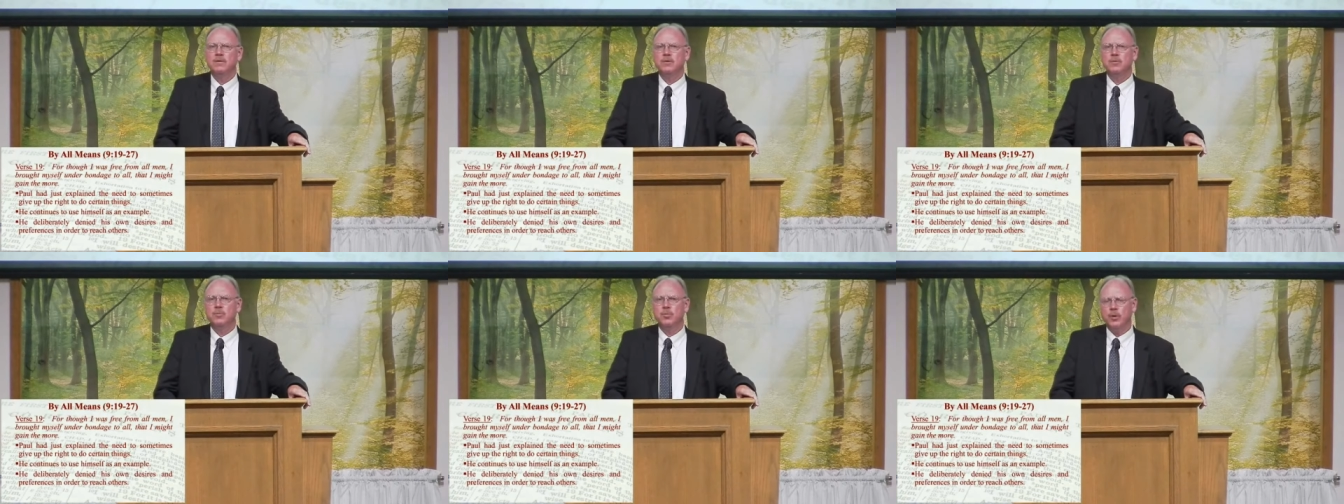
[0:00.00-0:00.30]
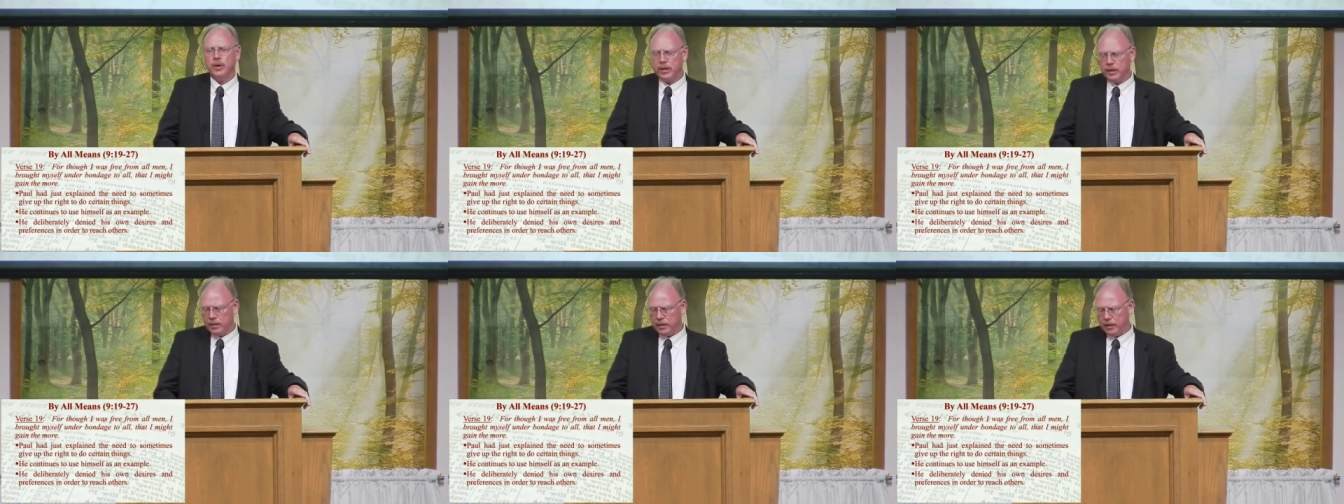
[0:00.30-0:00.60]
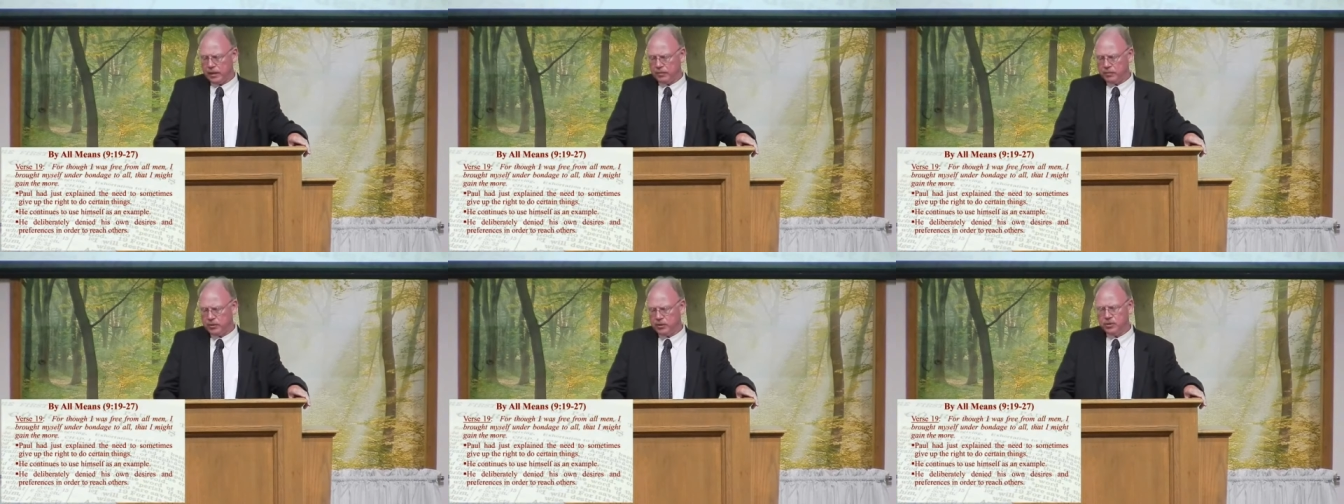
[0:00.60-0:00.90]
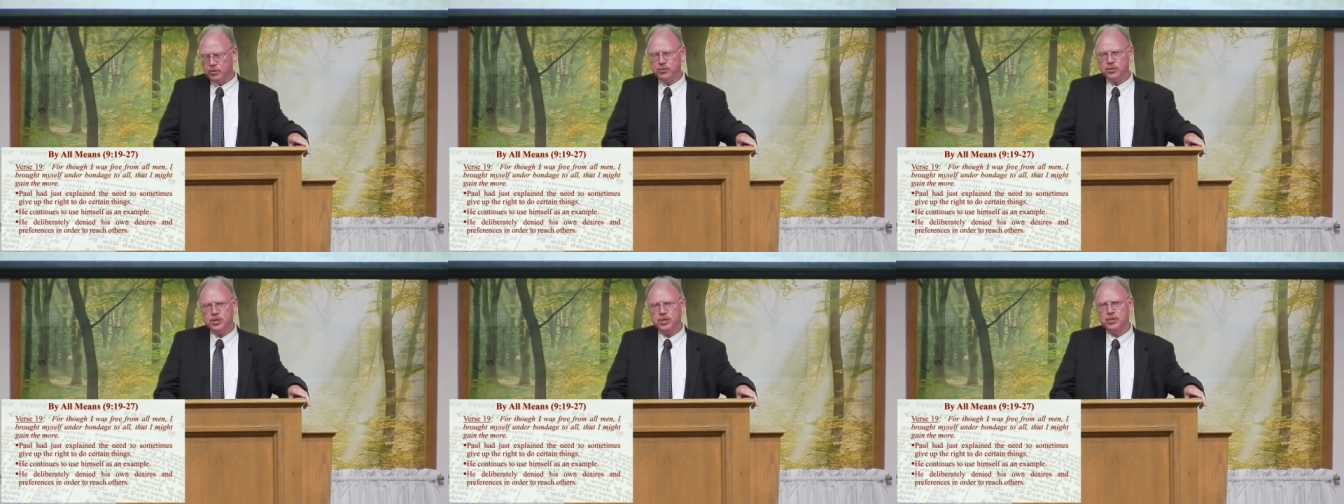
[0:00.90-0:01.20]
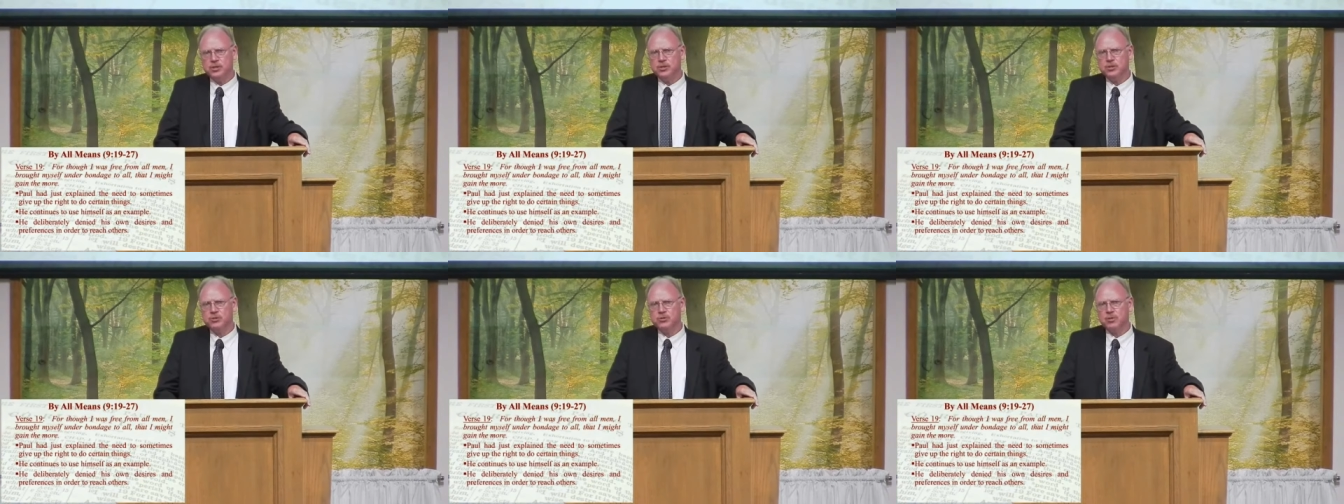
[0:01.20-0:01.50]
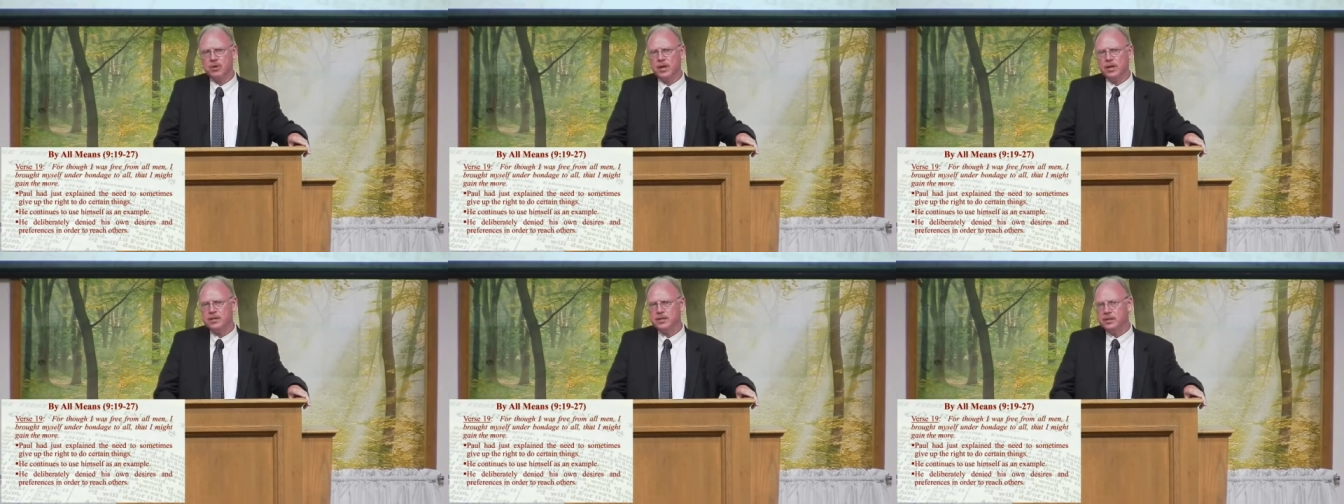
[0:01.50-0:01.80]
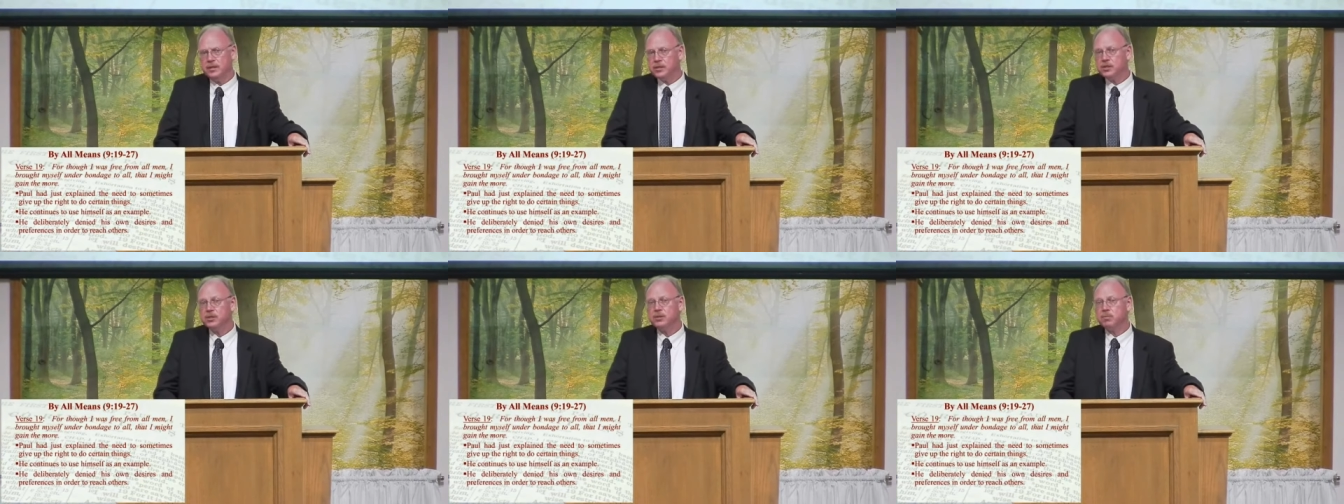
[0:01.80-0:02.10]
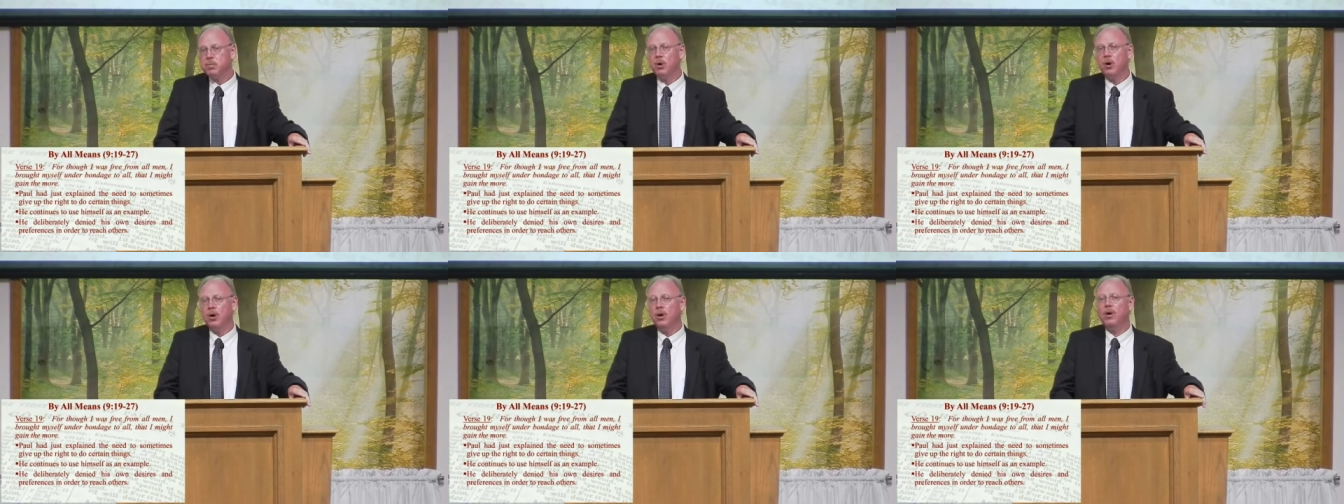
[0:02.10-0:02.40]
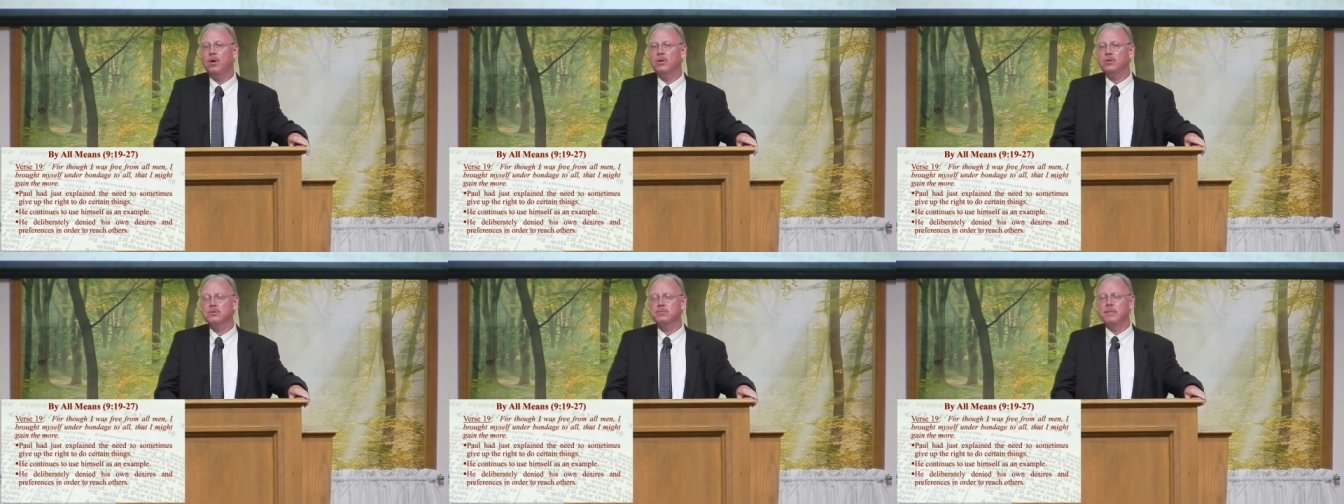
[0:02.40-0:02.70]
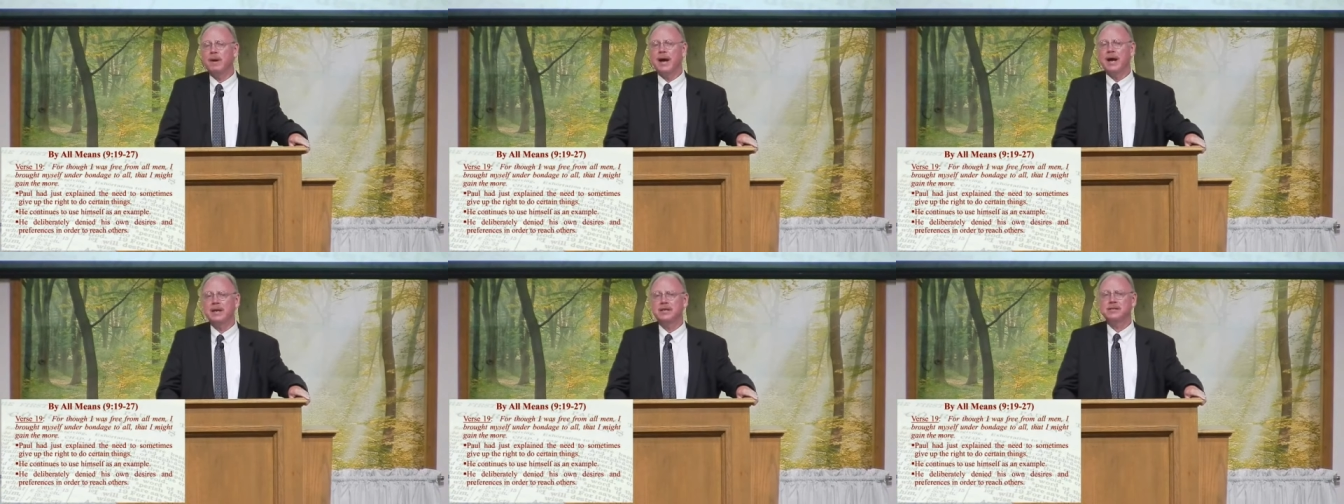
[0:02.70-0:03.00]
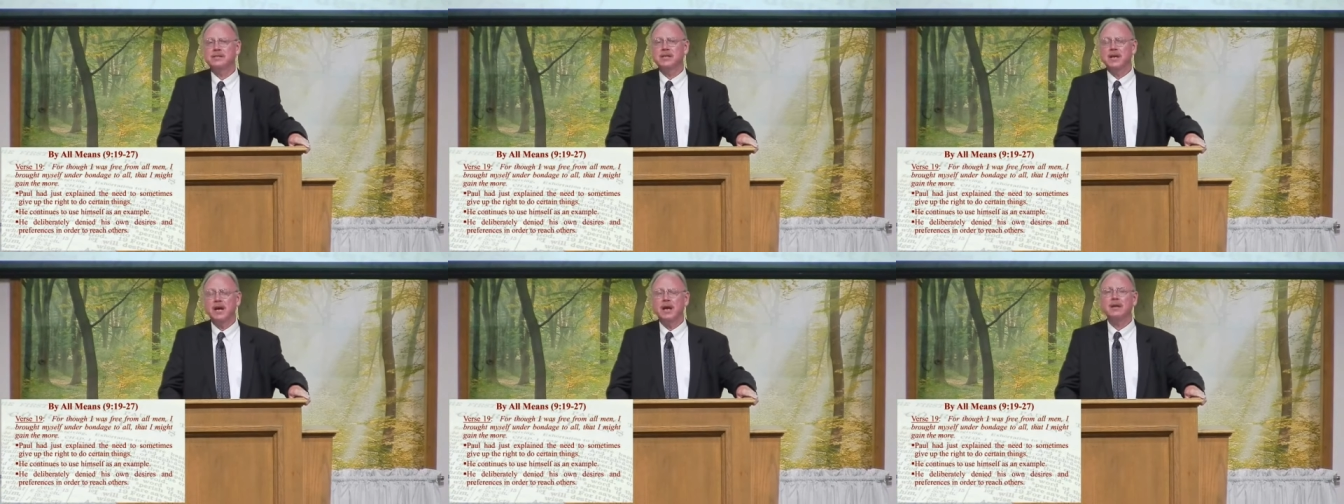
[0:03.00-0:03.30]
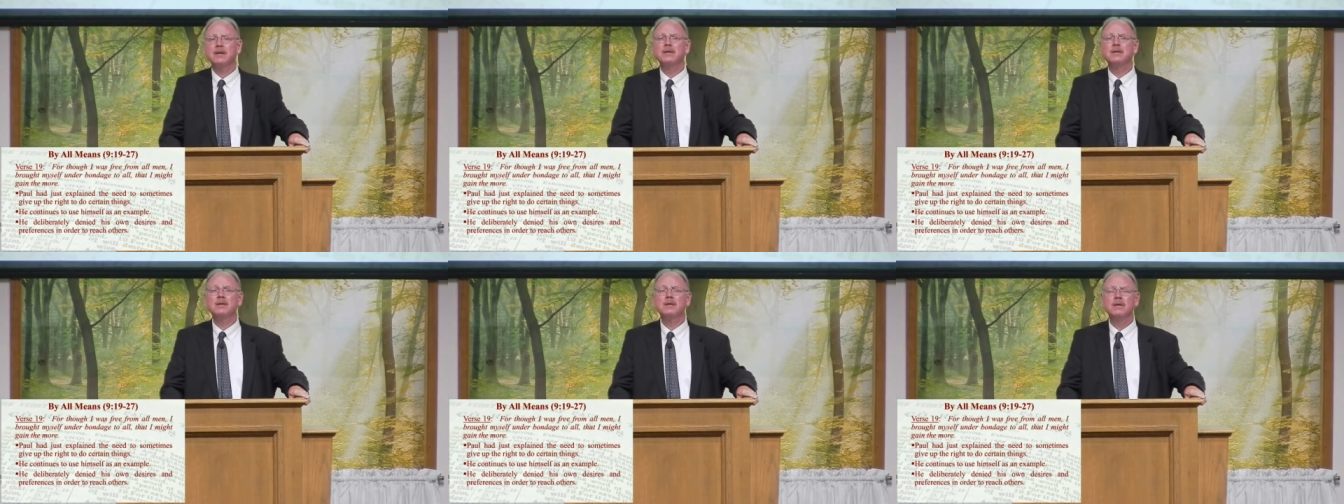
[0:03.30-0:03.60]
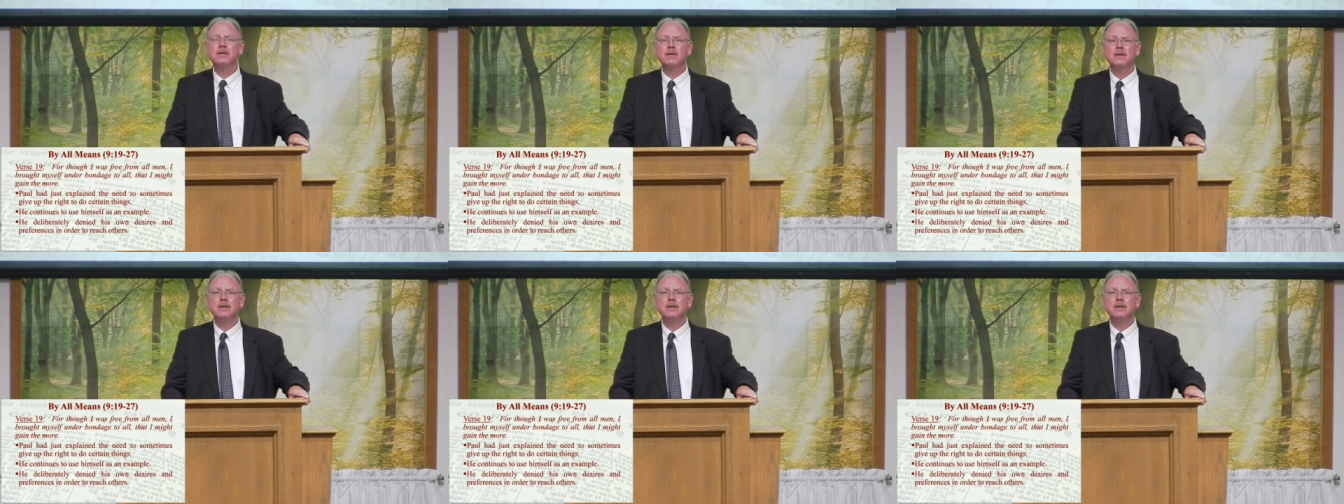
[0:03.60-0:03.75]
to bring them to Jesus Christ. This is Paul's mindset.